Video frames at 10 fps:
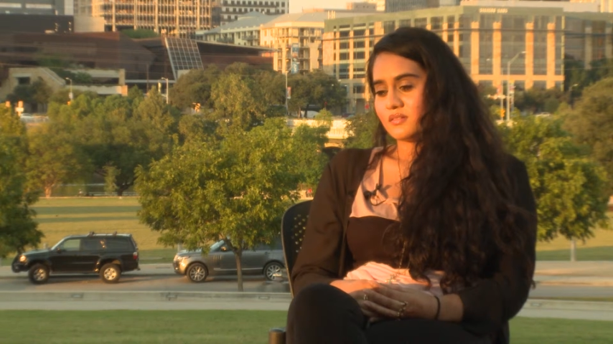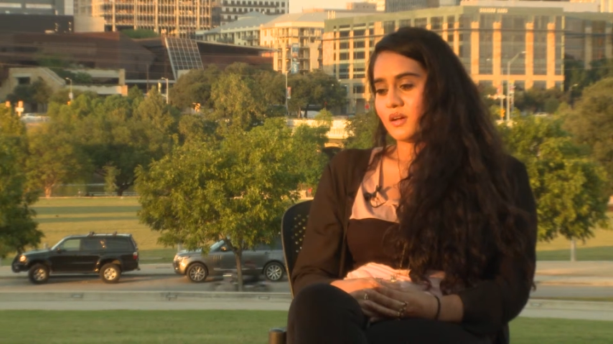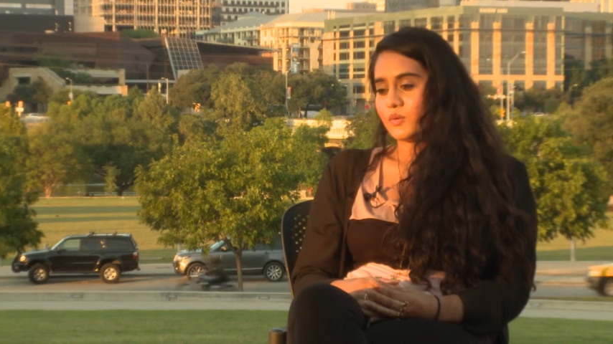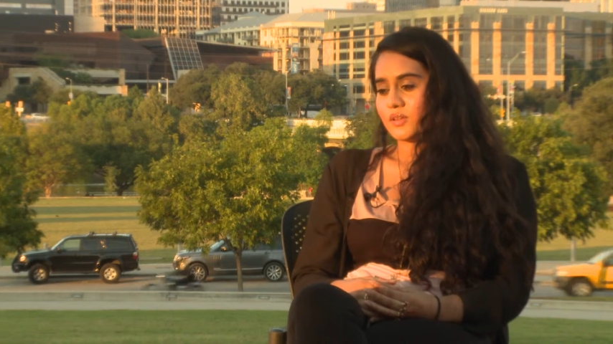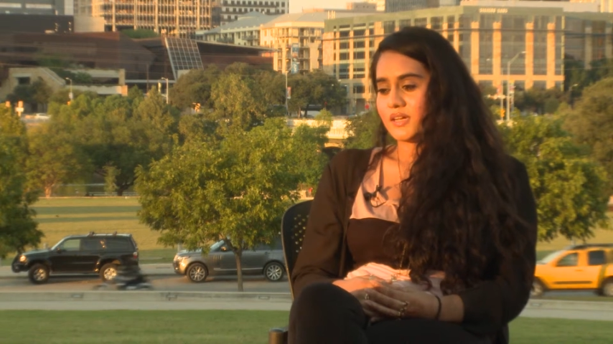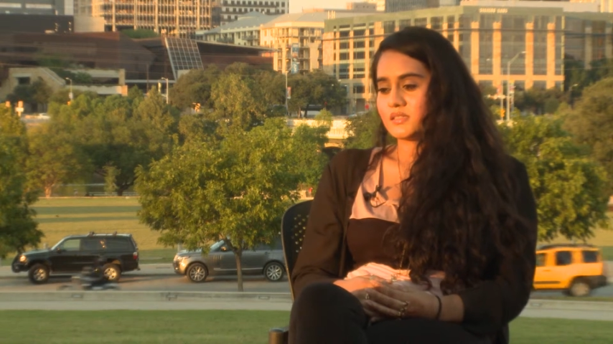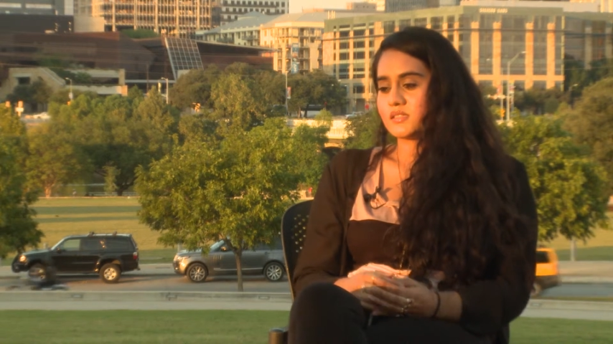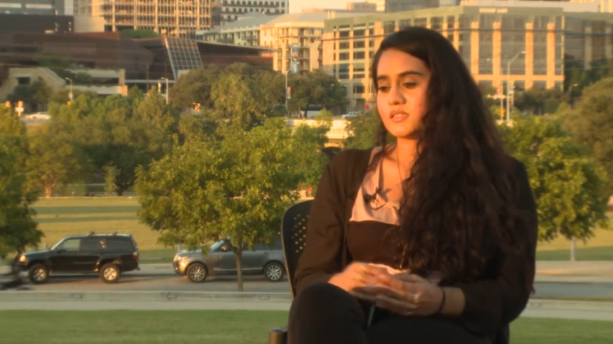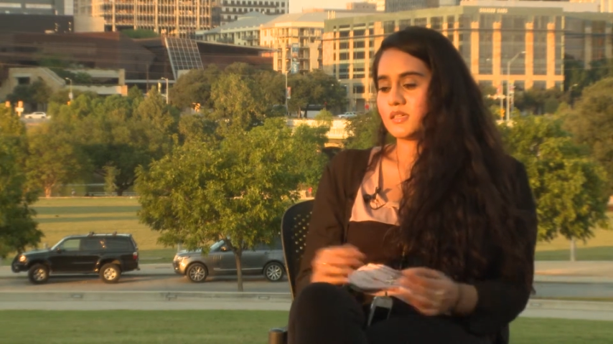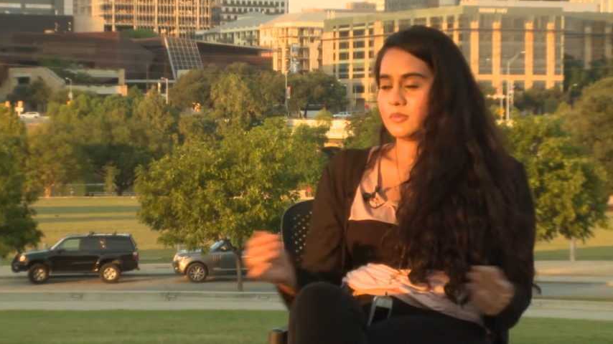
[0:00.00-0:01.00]
I would like to
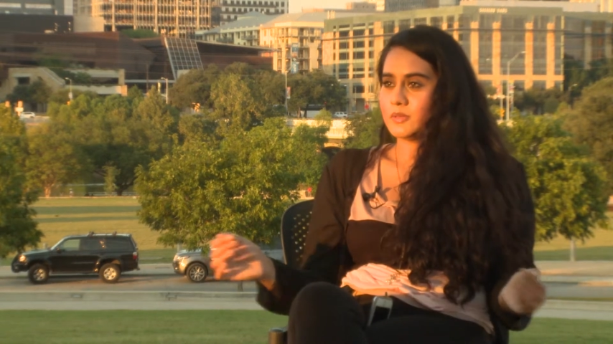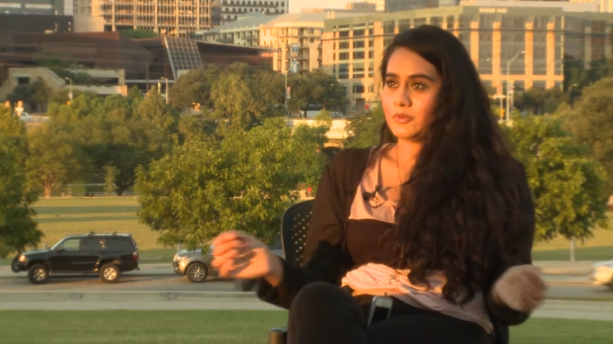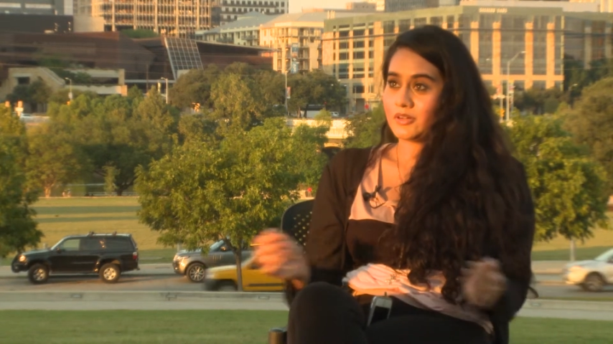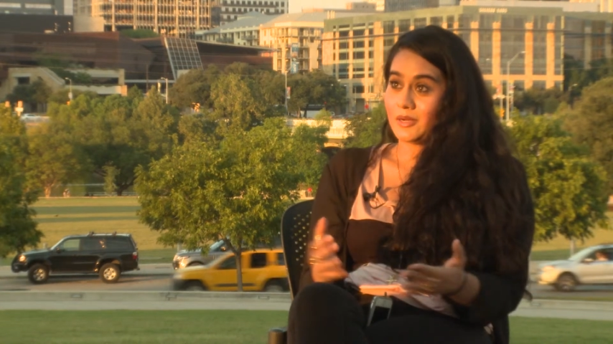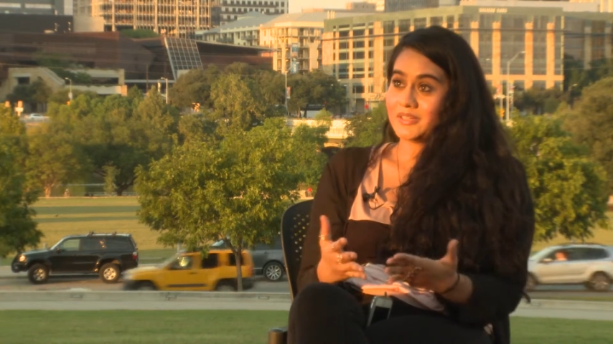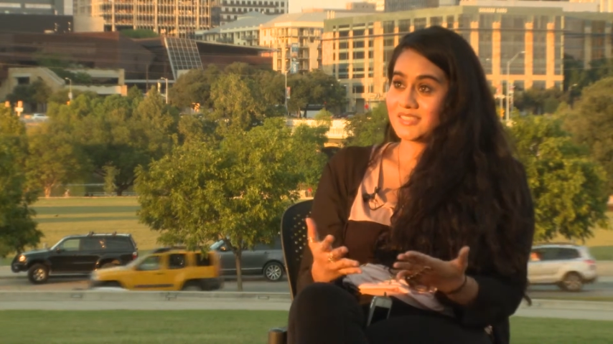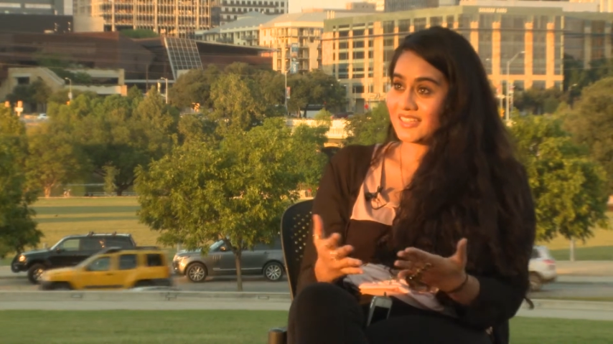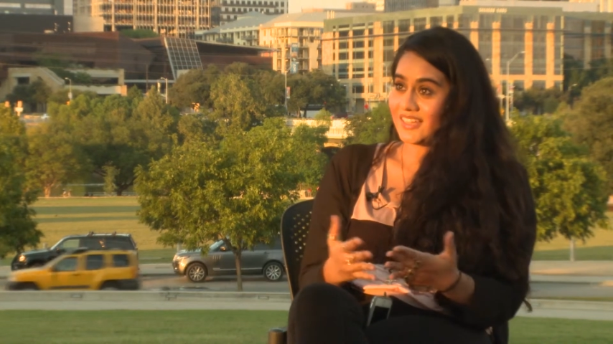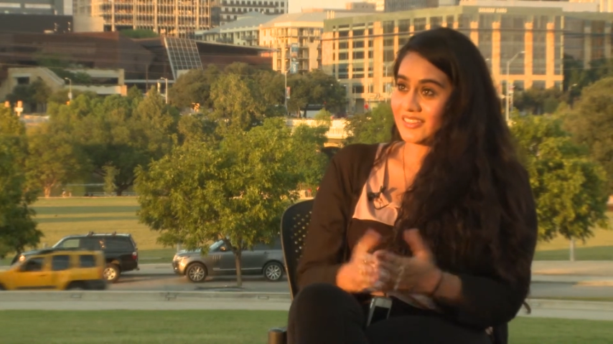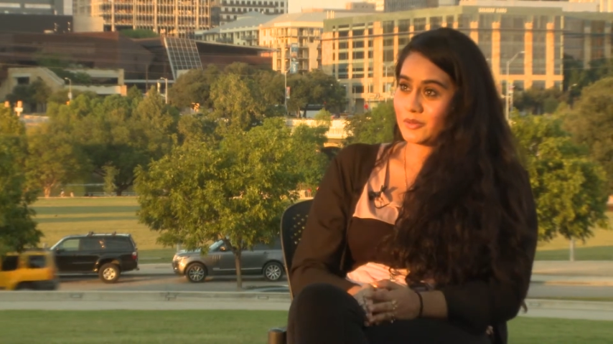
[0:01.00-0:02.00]
see people coming
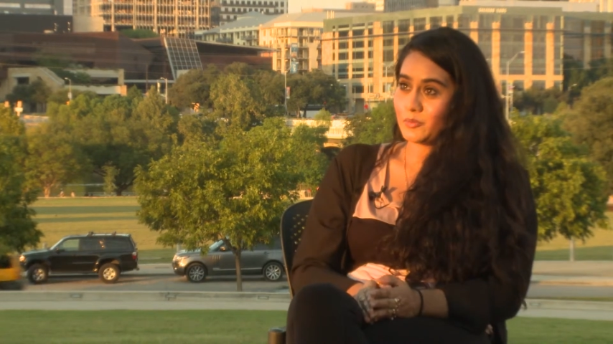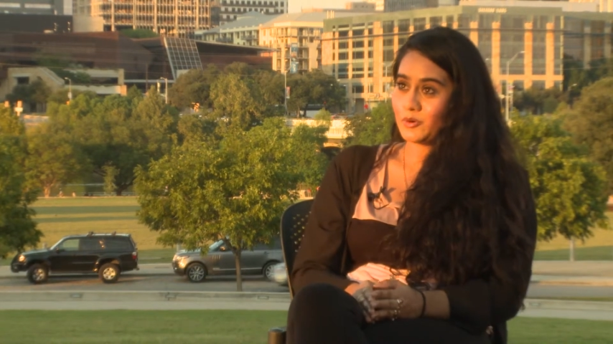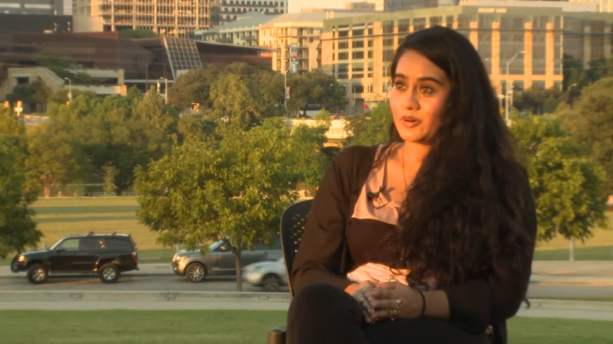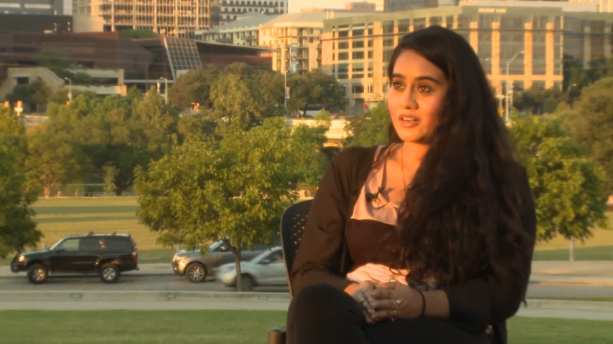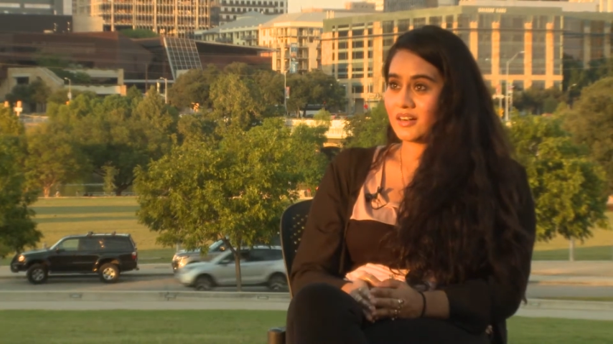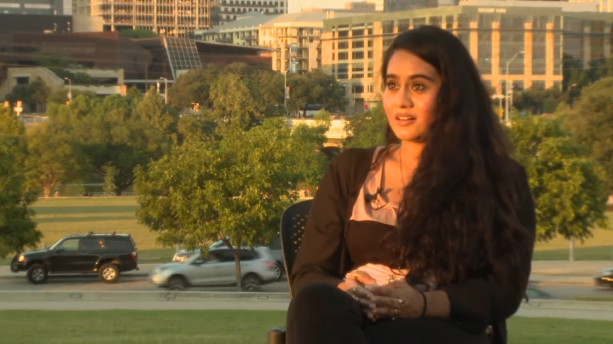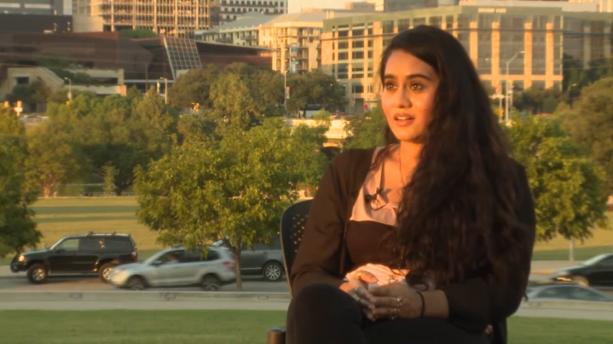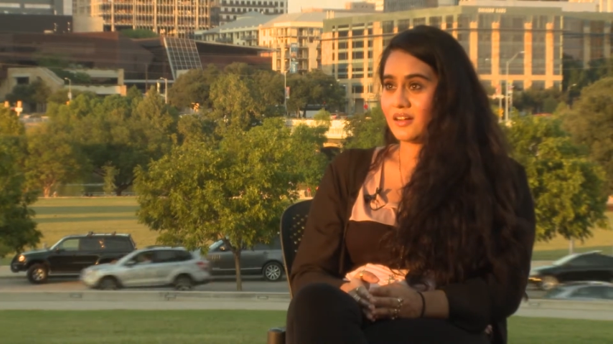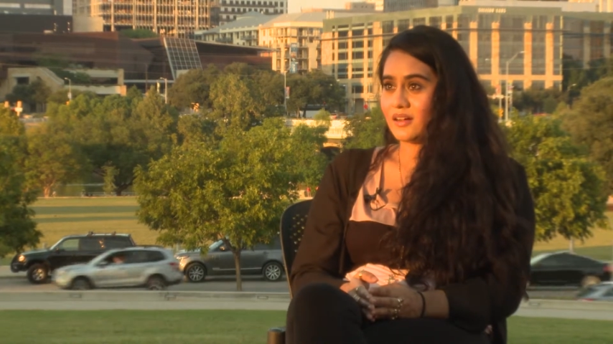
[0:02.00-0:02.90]
together more,